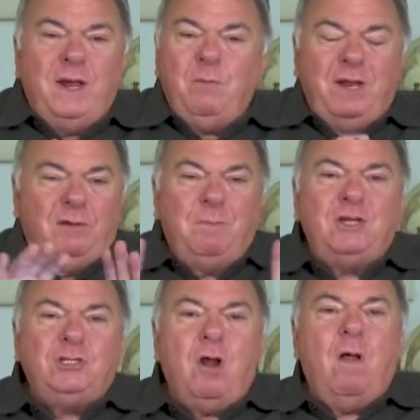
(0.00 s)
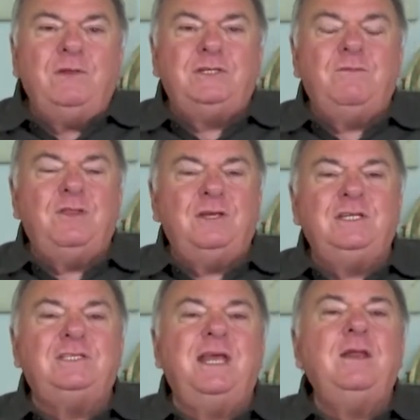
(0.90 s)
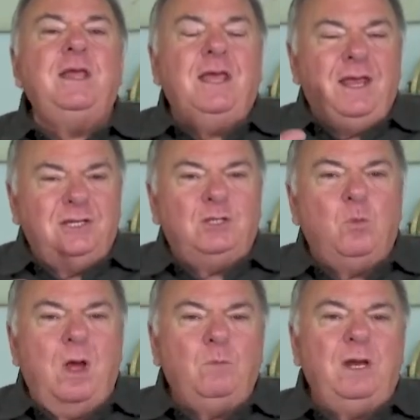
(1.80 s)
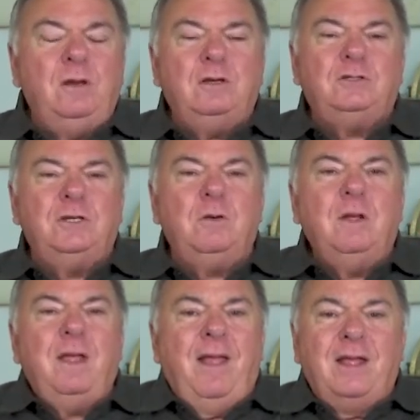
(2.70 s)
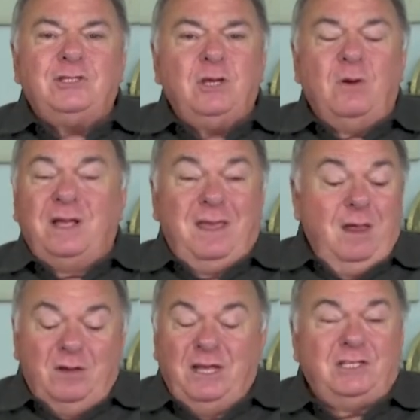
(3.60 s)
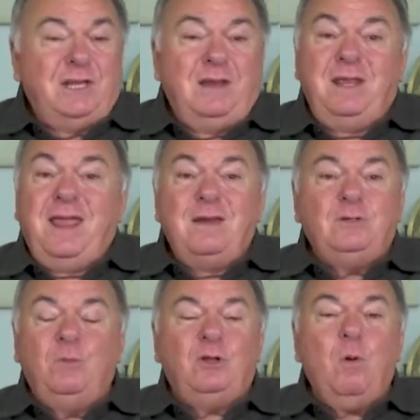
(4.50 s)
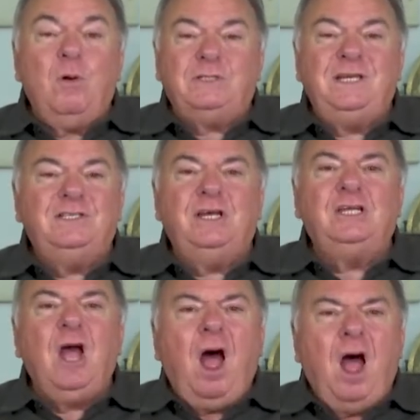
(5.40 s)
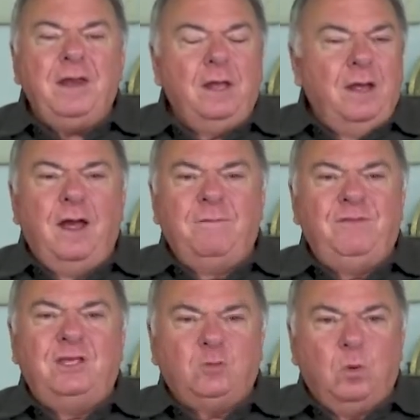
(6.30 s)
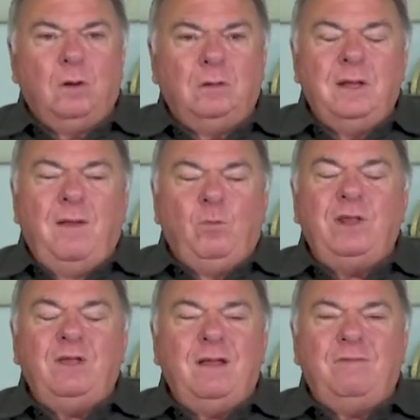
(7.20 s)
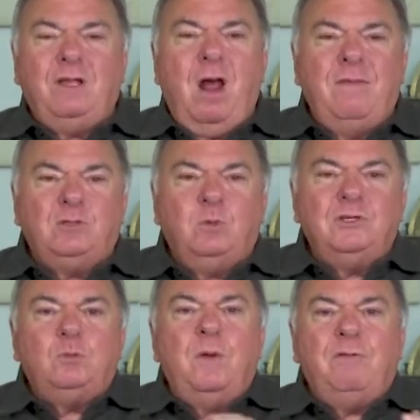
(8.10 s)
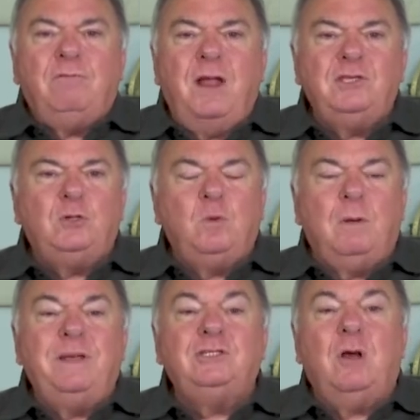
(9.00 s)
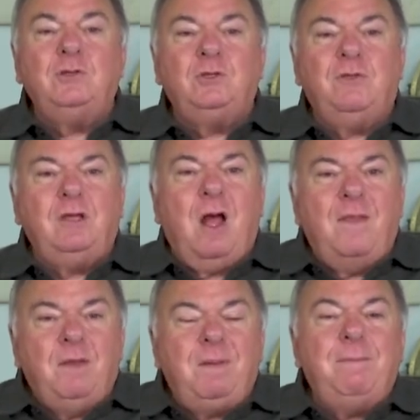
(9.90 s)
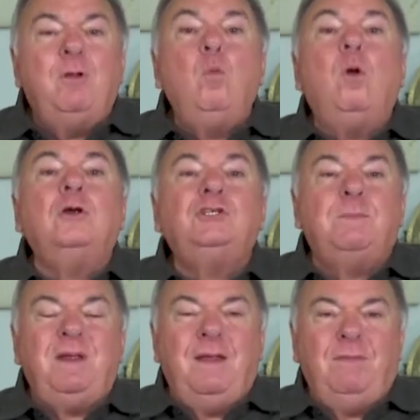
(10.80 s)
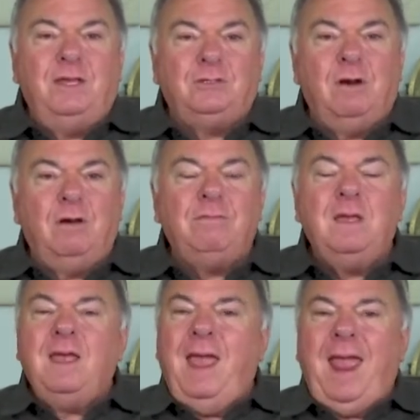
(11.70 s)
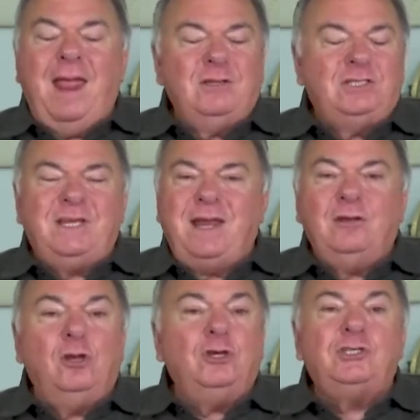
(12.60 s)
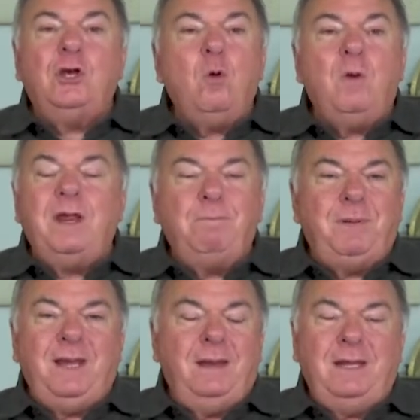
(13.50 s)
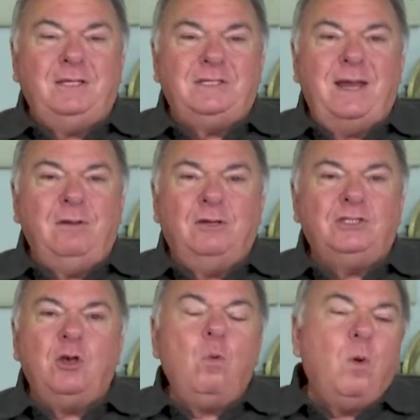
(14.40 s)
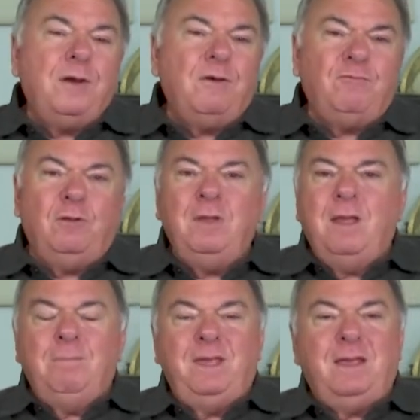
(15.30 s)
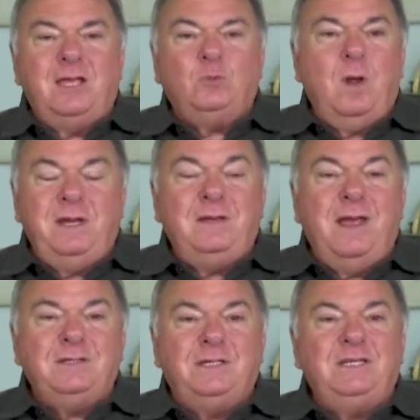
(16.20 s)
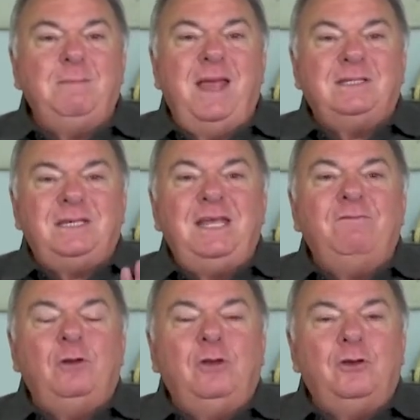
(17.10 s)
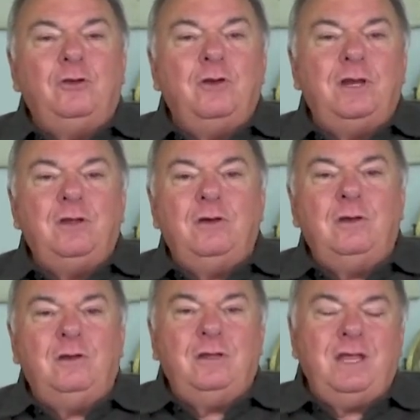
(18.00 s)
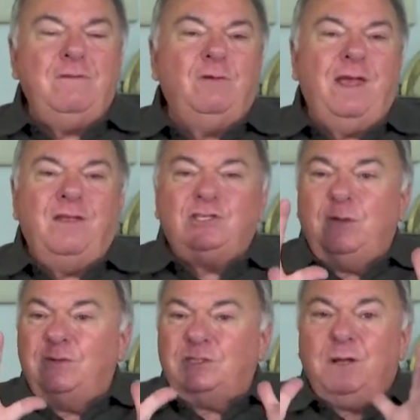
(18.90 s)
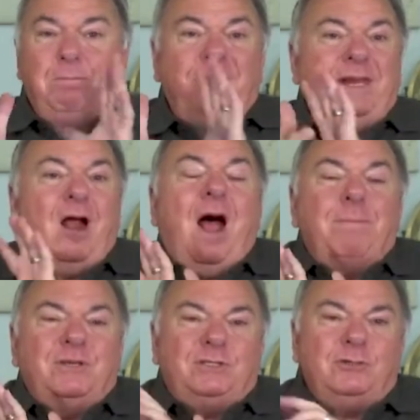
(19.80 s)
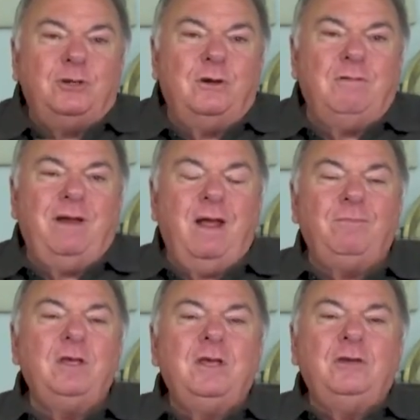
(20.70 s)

mentioned all these different things. He said he's the one we look to. And so, again, it suddenly came to him, of course, he's the god of this world. We think of the god of this world as the one that runs the world, but he's also the god that people worship in this earth. And Satan looks so appealing. Satan looks so wonderful because what he does is he makes evil look good and good look evil. And so there's a complete opposite turn around.